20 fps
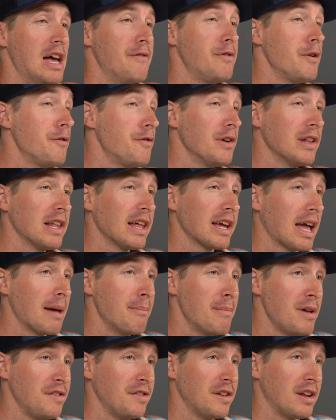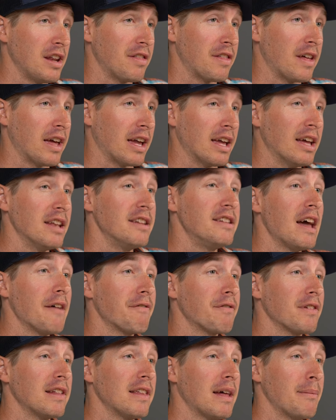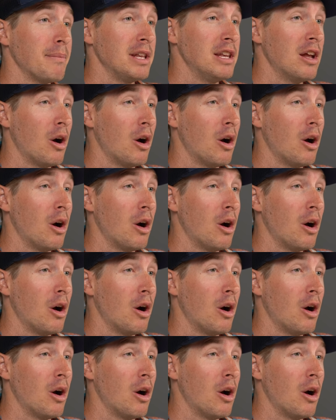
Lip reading: If you feel like I miss anything, definitely let me